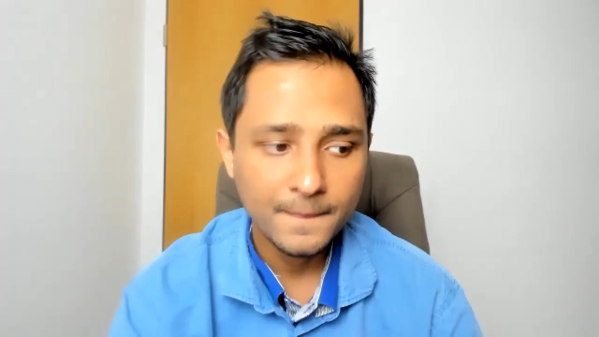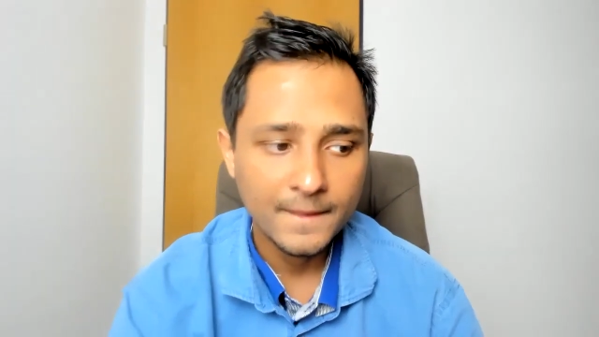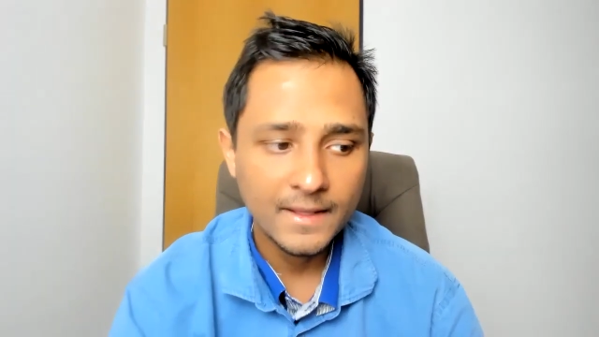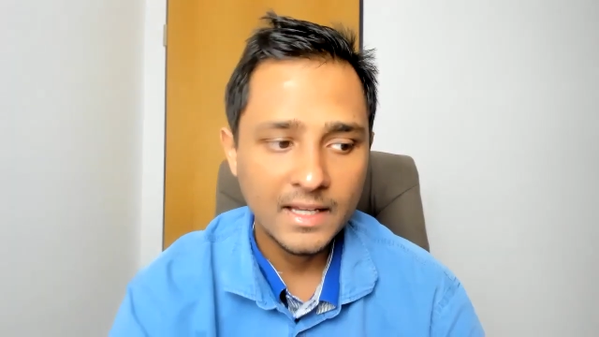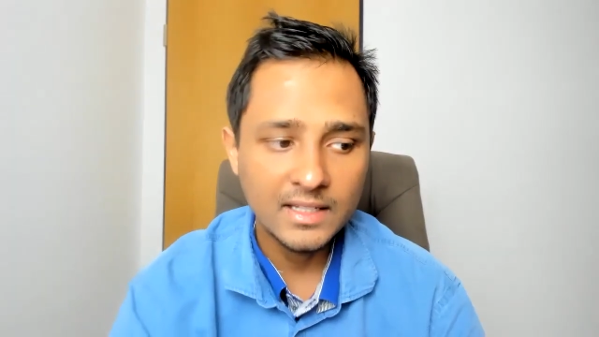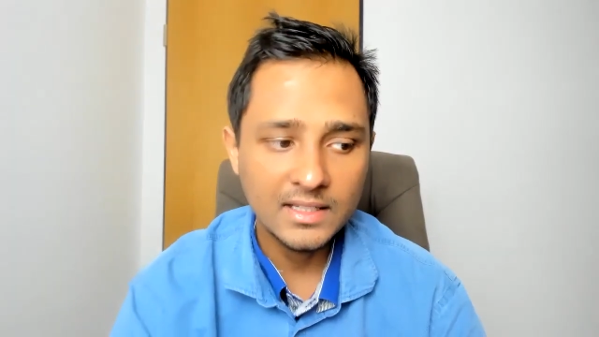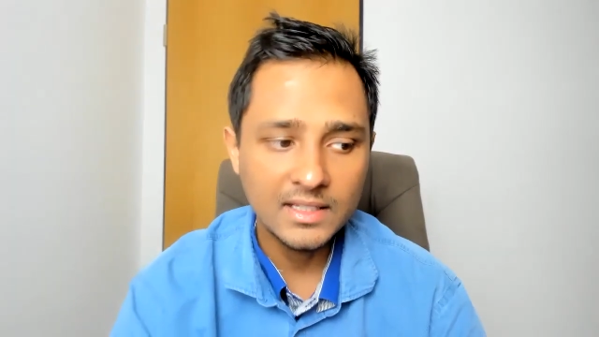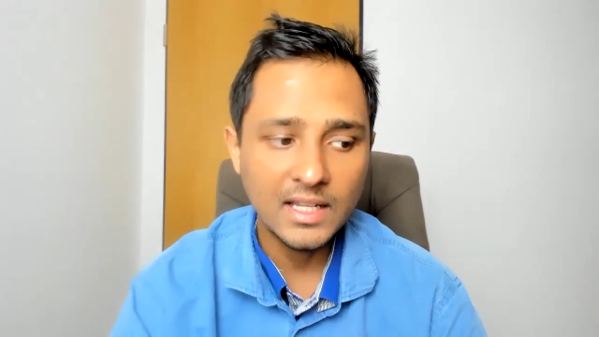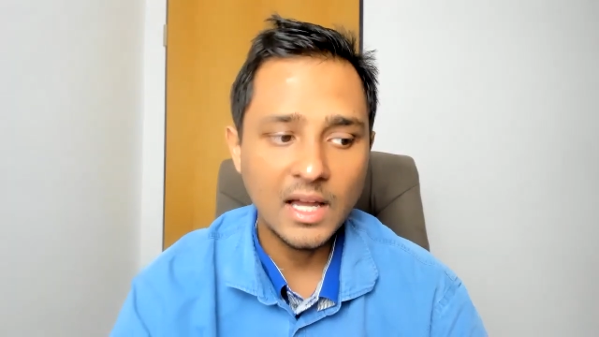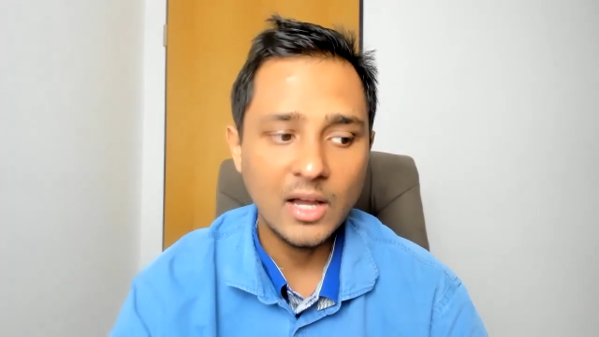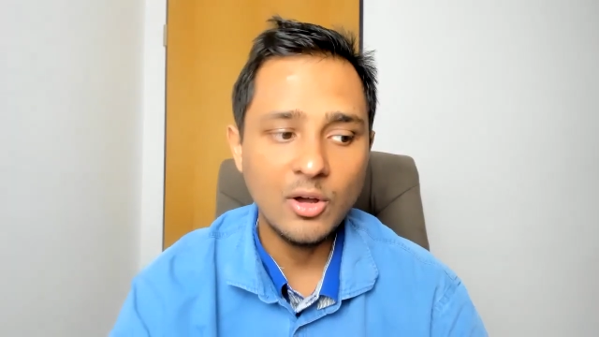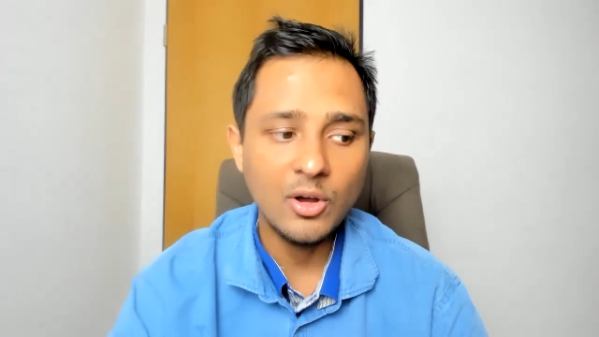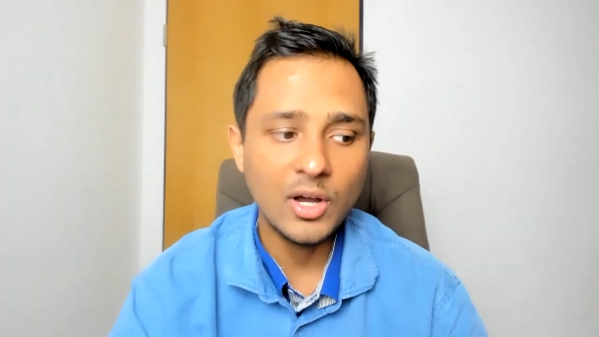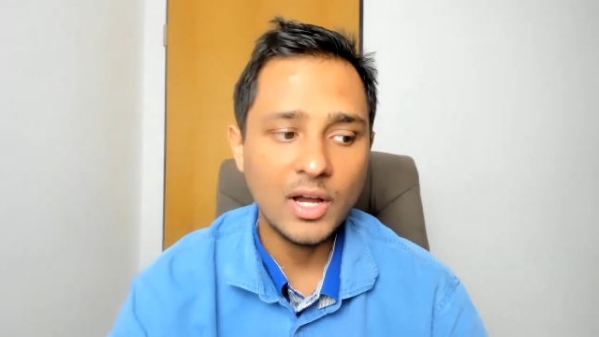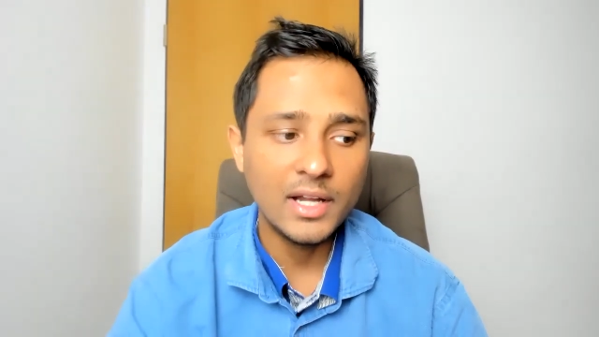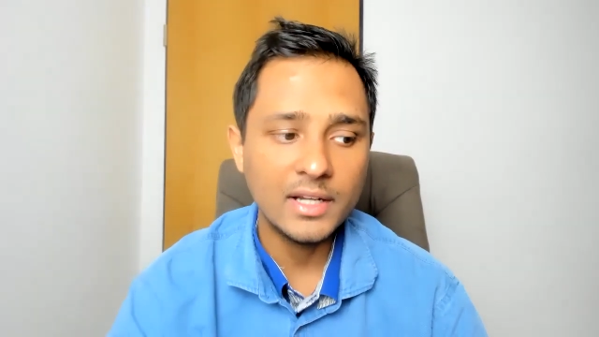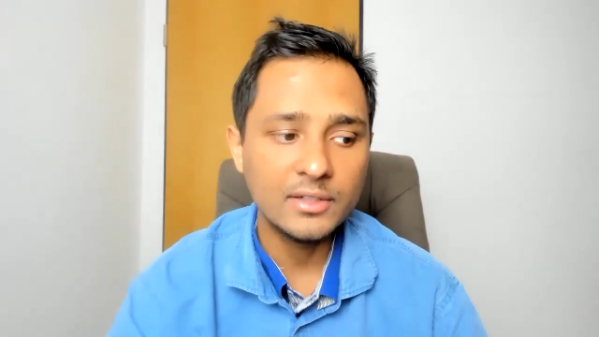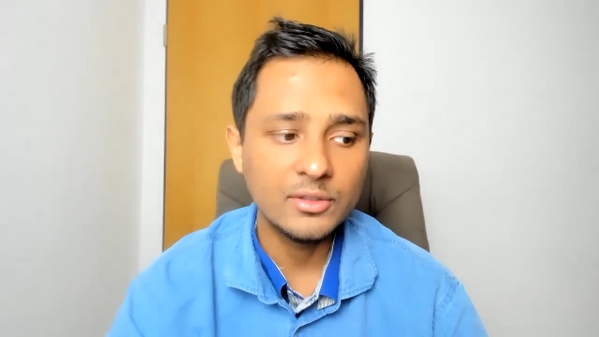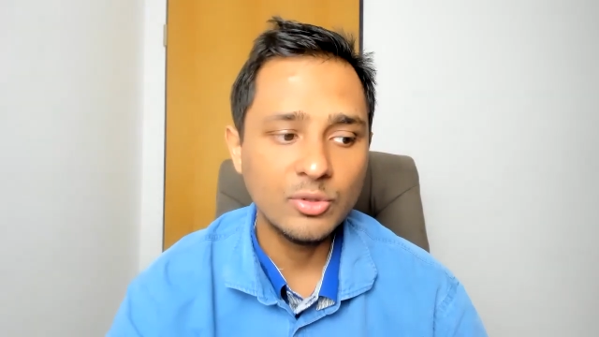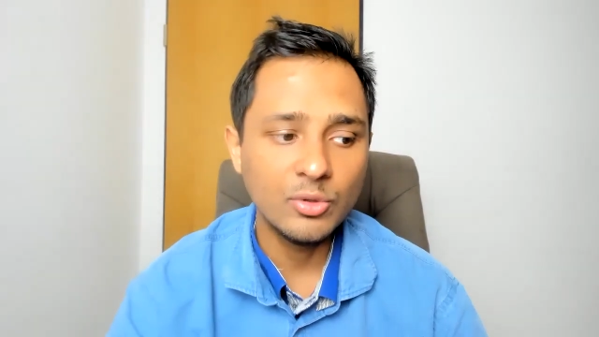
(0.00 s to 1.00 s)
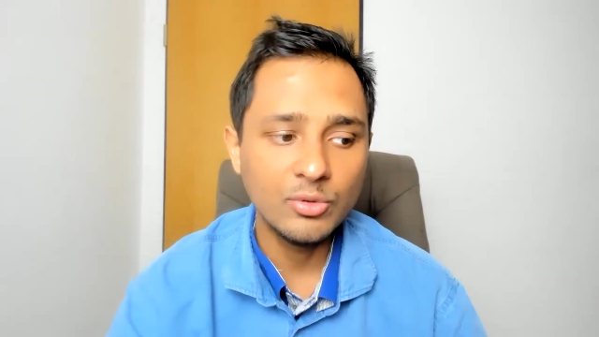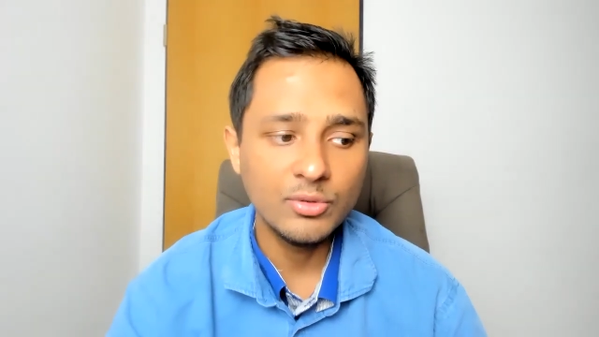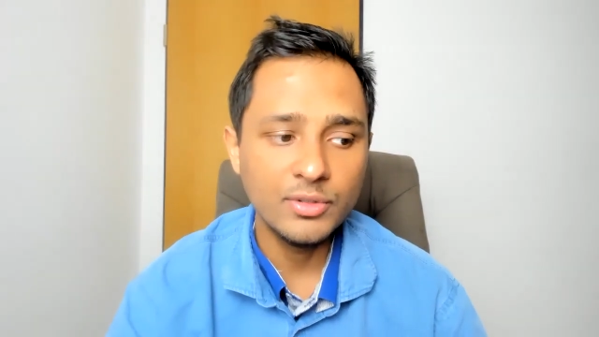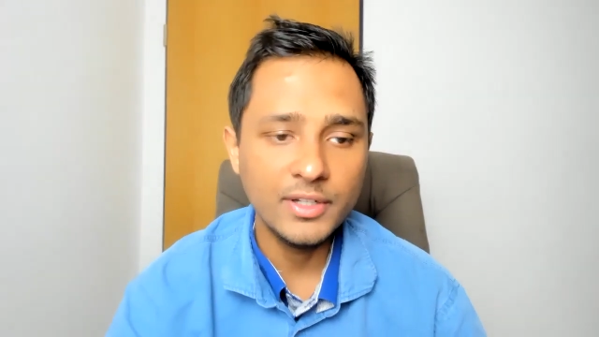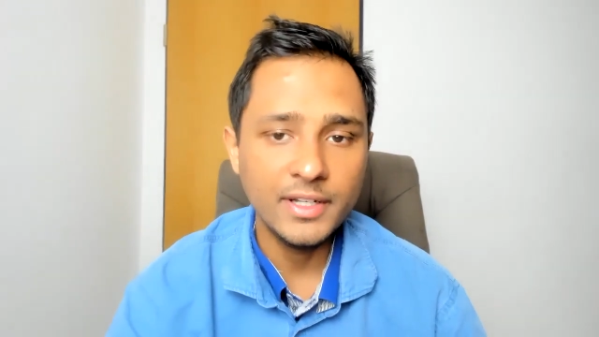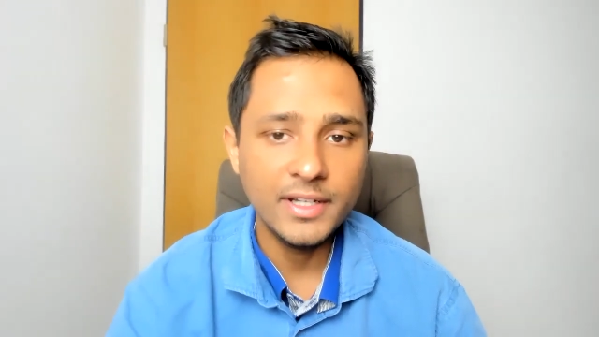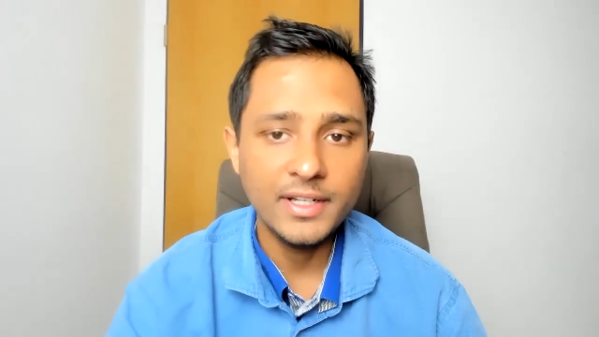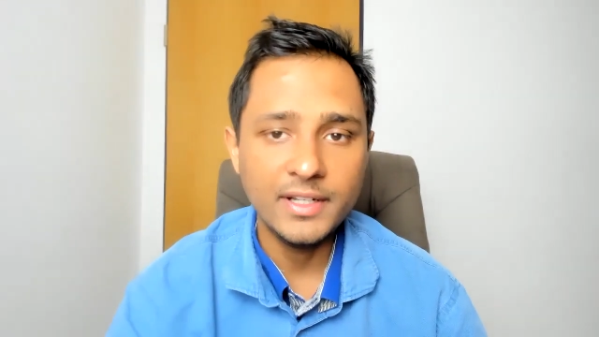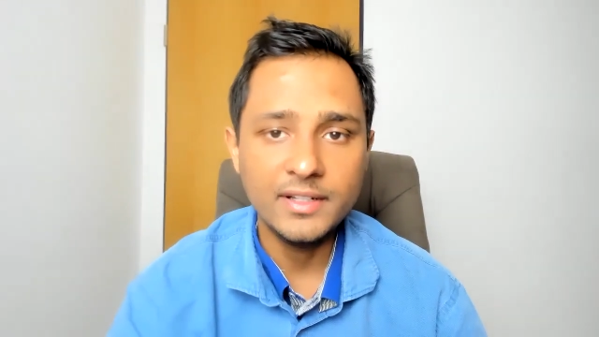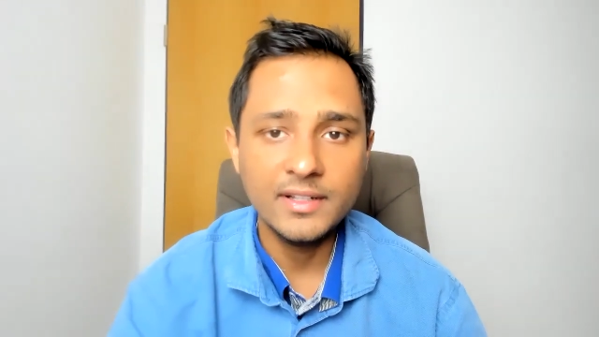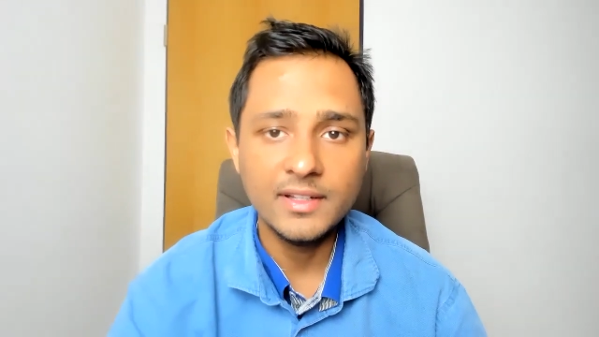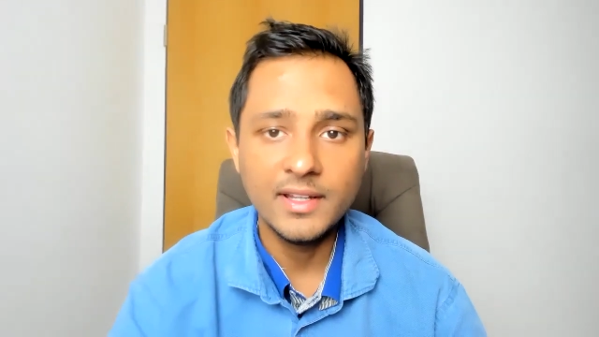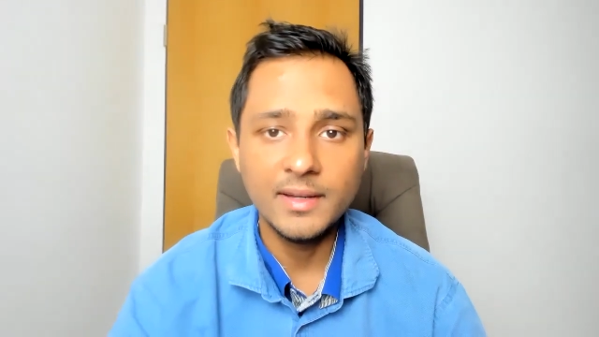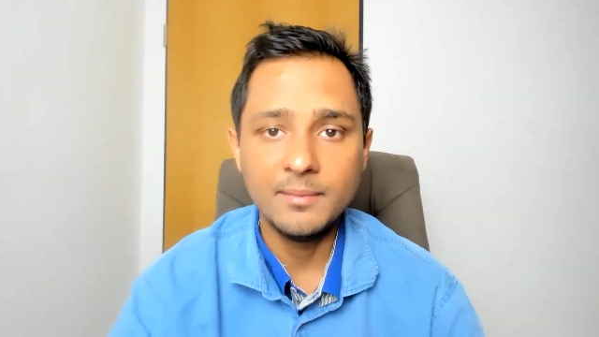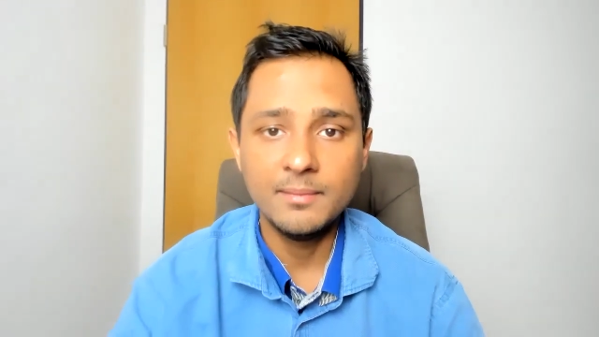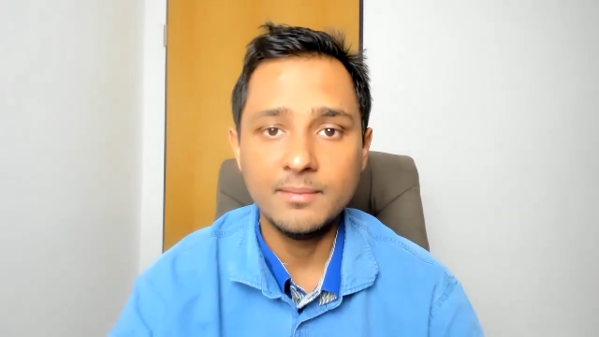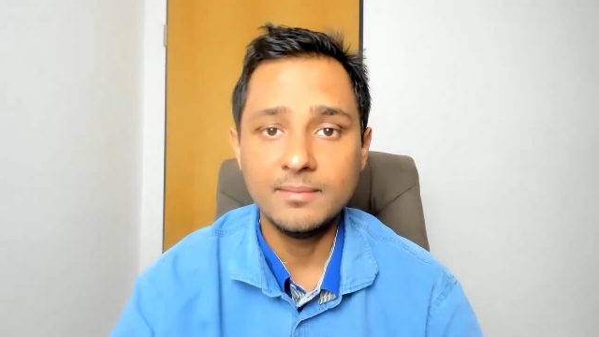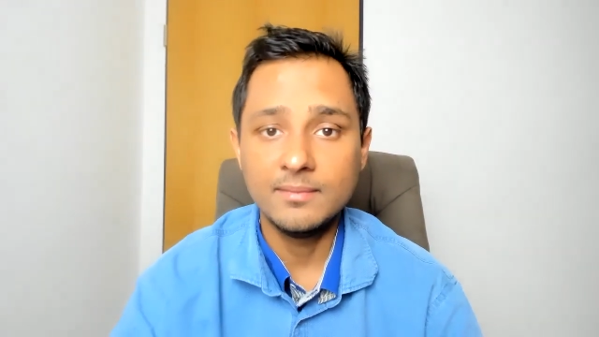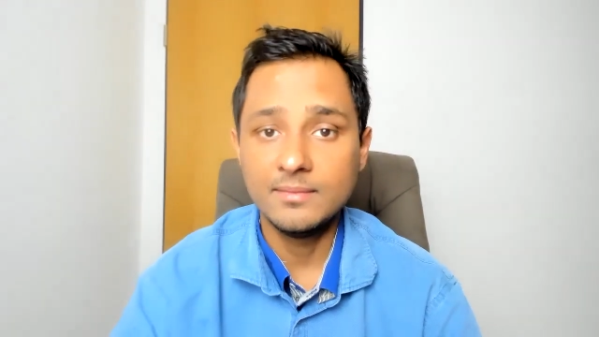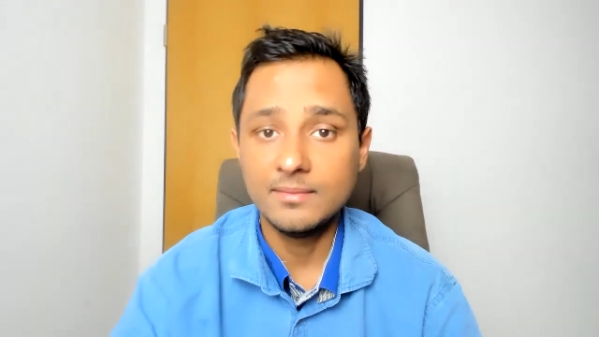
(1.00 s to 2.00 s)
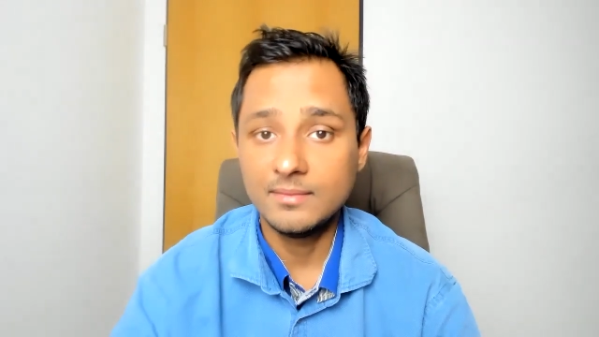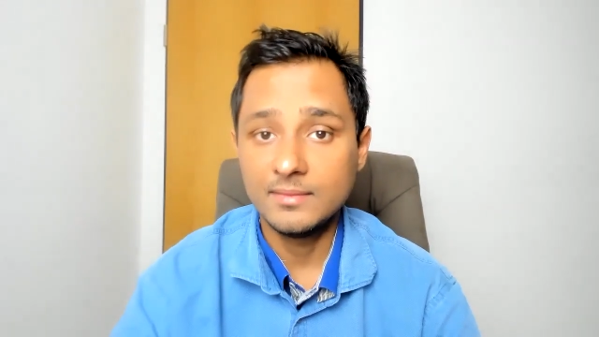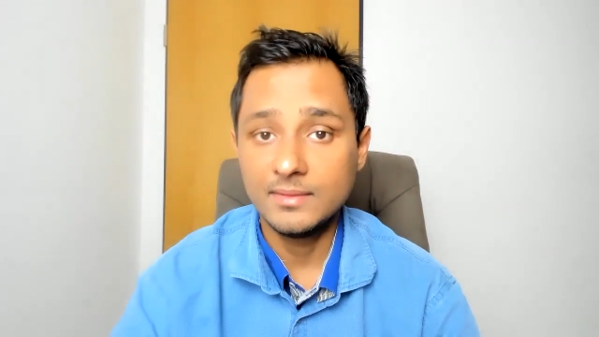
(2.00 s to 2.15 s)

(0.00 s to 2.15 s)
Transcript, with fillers: and now i don't need them